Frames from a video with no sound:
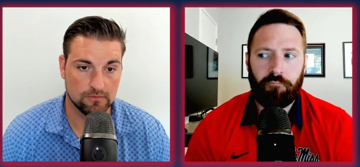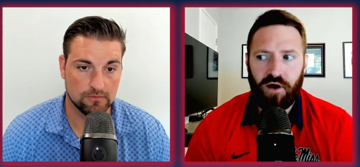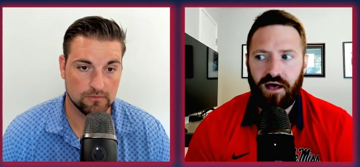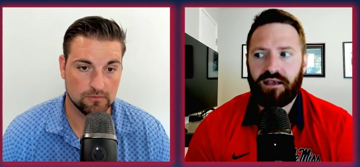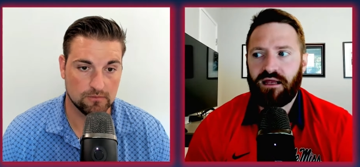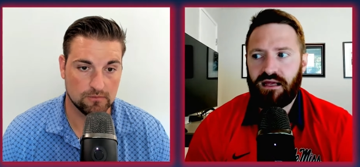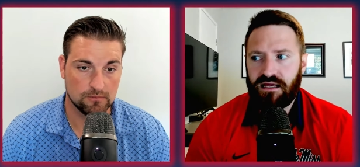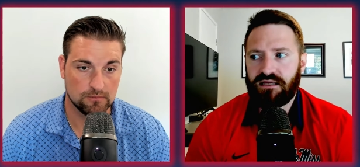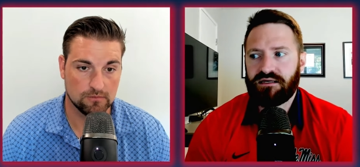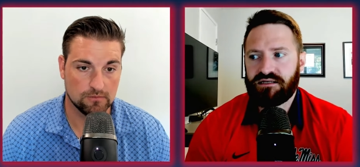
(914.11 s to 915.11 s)
Speaker 1: but
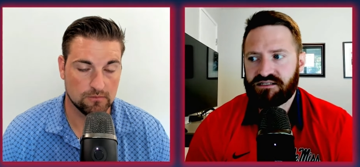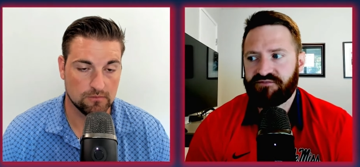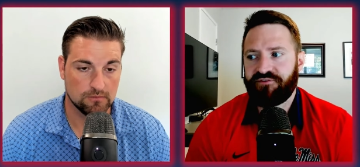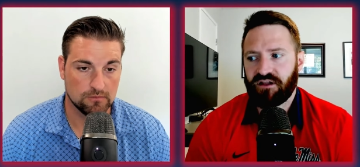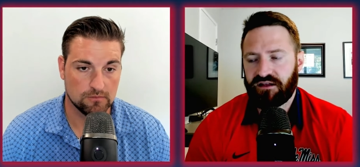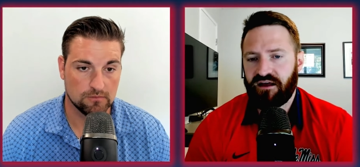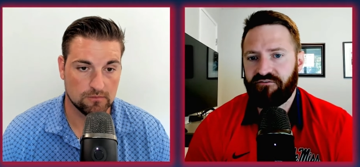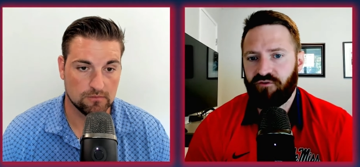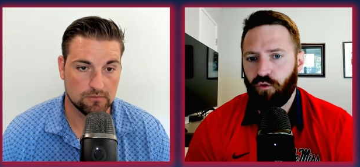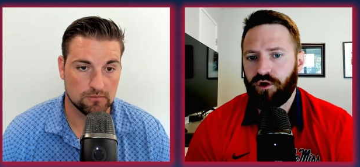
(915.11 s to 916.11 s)
he is filling that
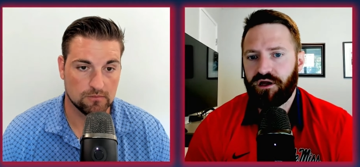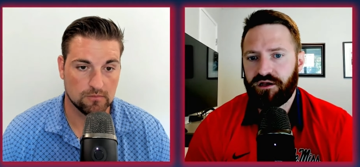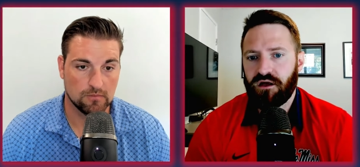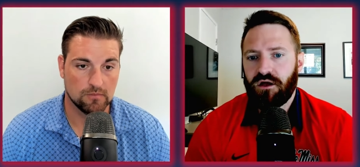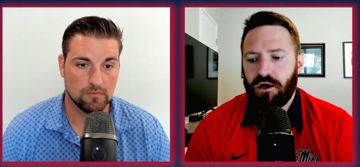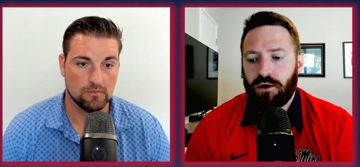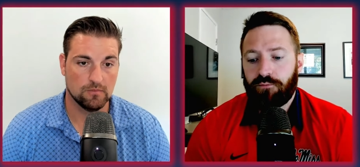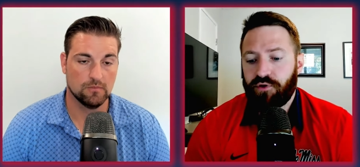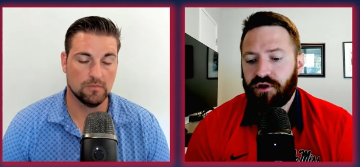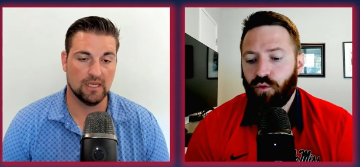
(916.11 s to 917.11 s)
void
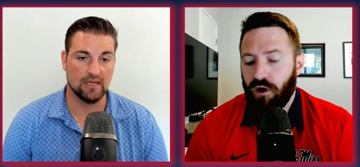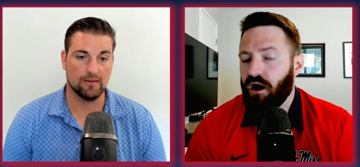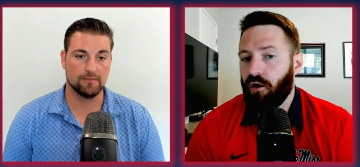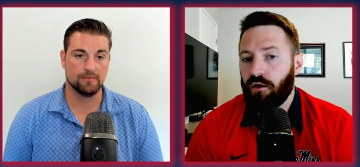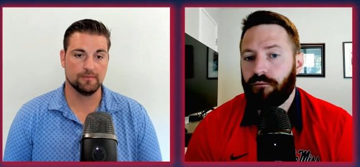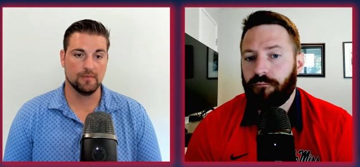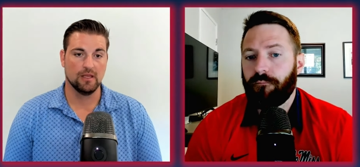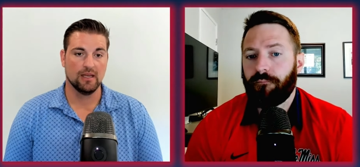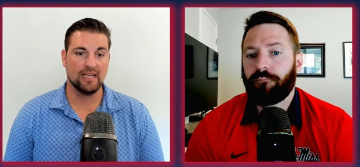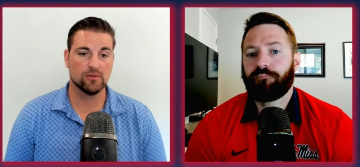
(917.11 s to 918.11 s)
pretty well.
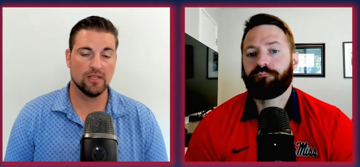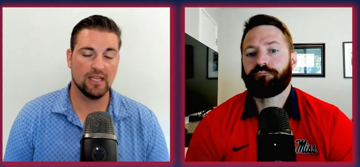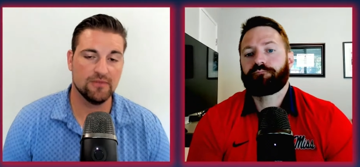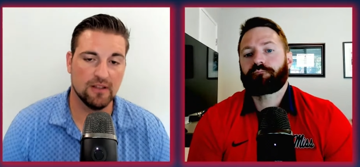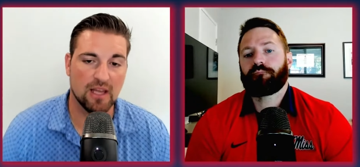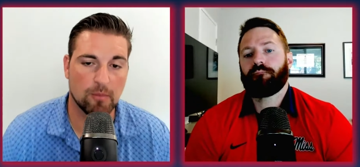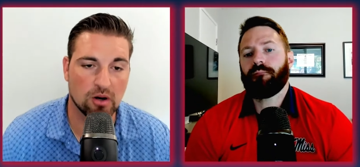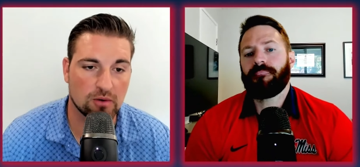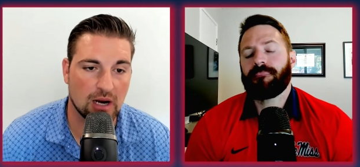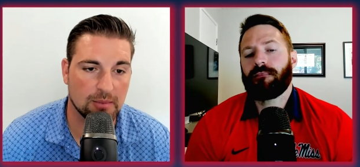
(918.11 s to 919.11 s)
He's he's filling that
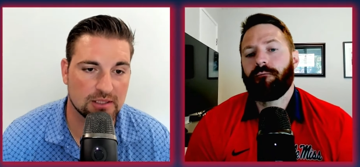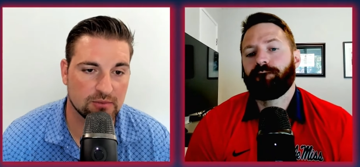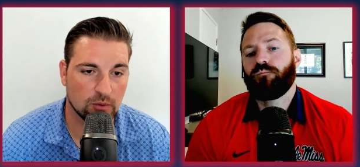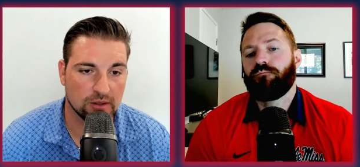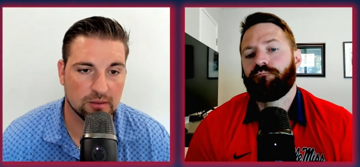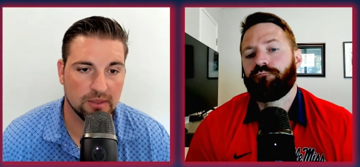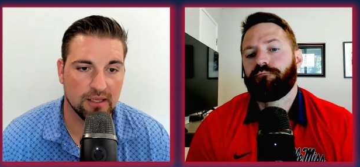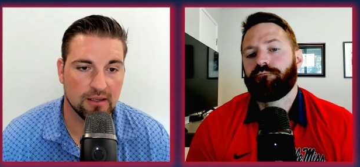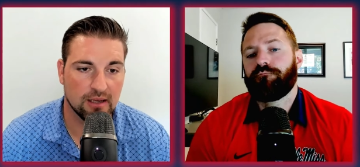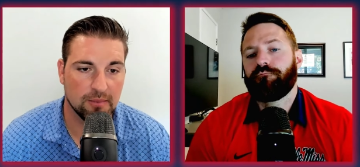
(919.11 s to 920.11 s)
Mark Robinson void to
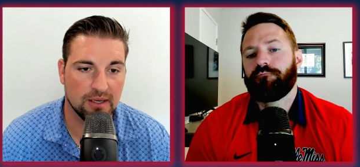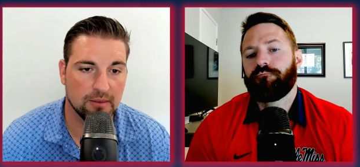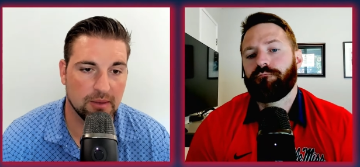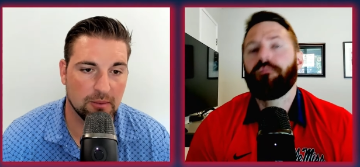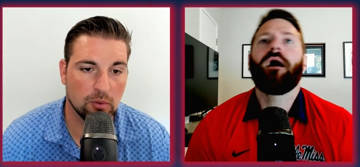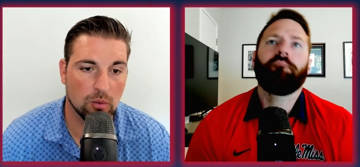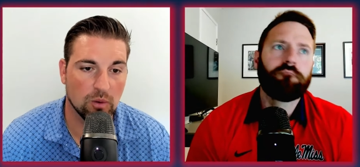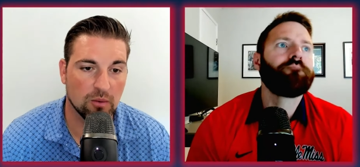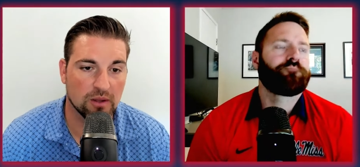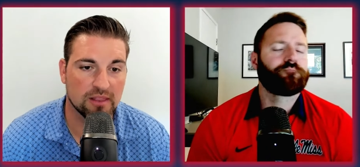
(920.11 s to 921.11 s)
me.
Speaker 2: I mean, yeah.
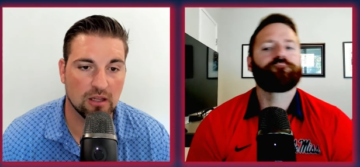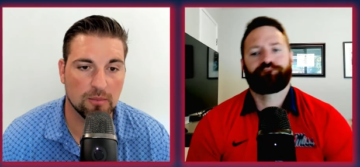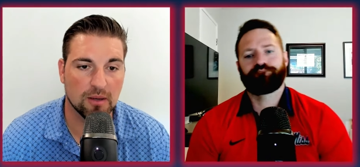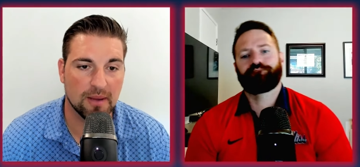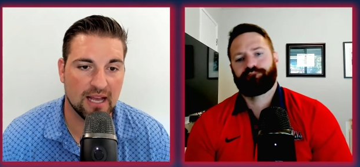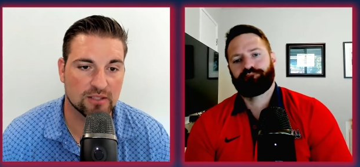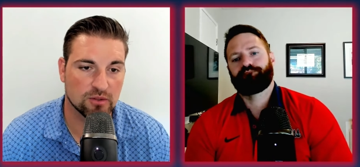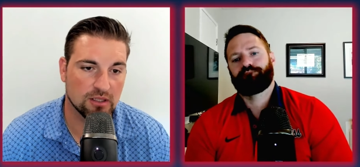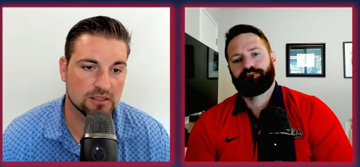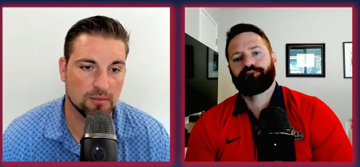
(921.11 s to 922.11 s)
with, with, a little bit of pass
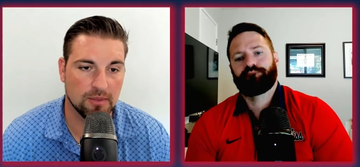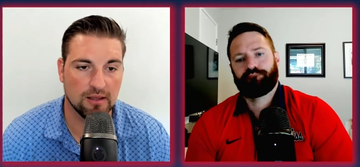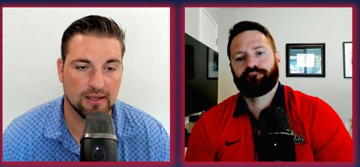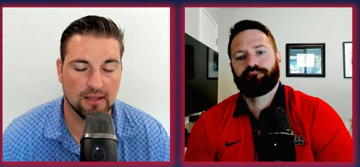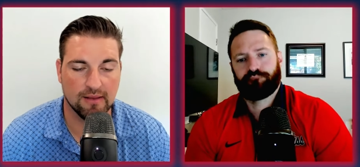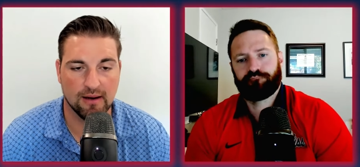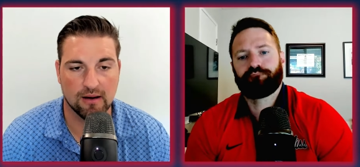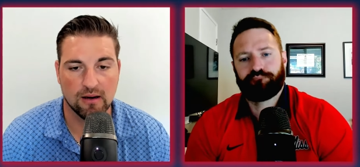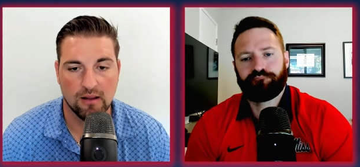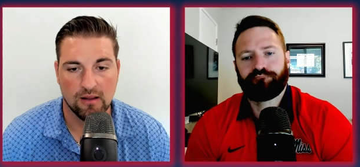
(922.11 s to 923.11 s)
rush ability in
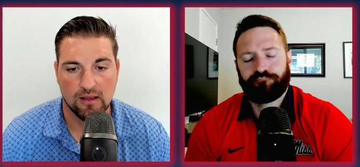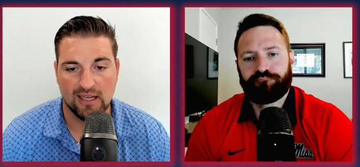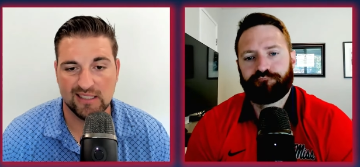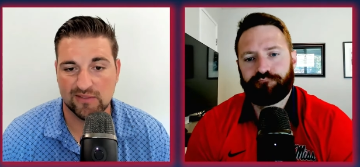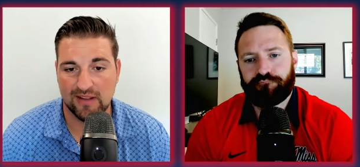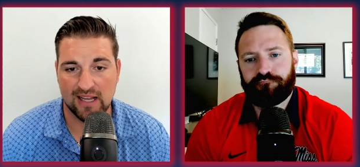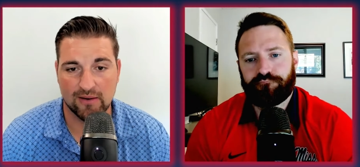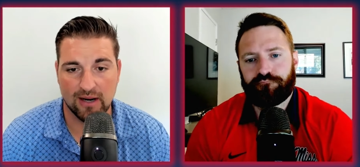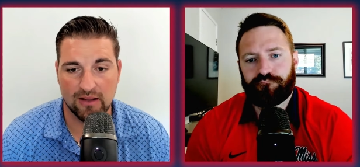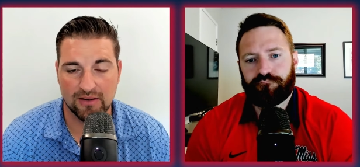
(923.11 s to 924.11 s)
there, he's just flying
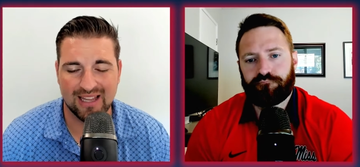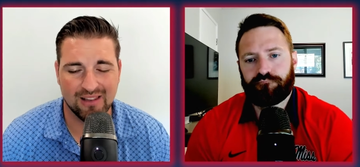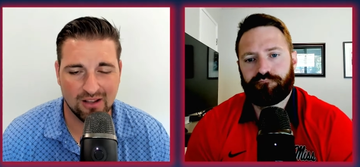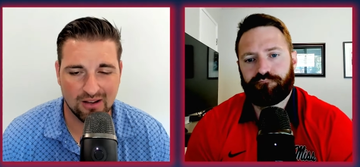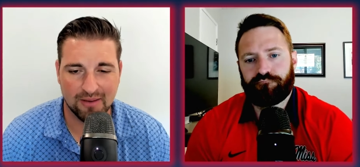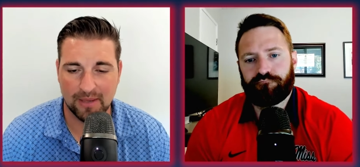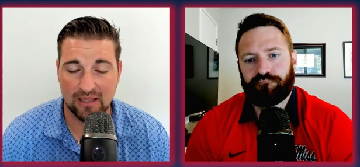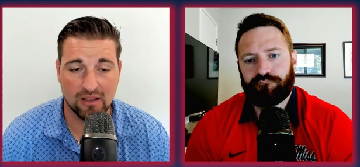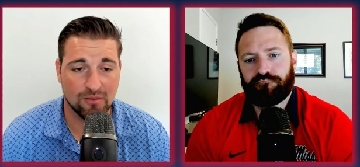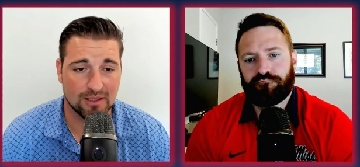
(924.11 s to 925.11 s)
around. Dude, I love I, mean, I
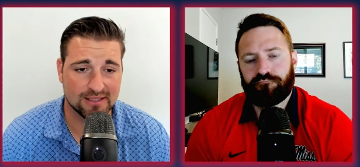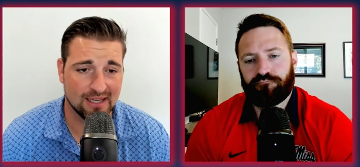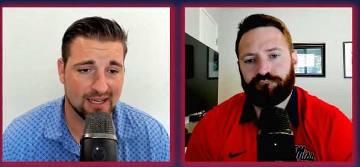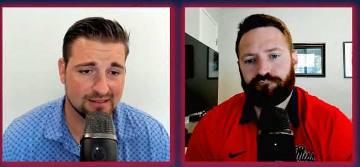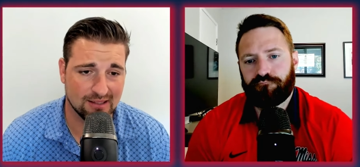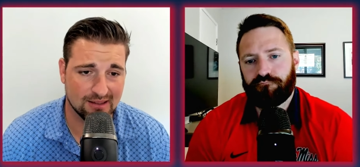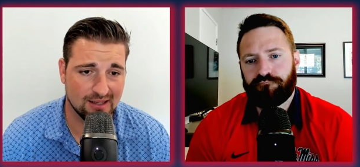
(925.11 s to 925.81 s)
love watching guys like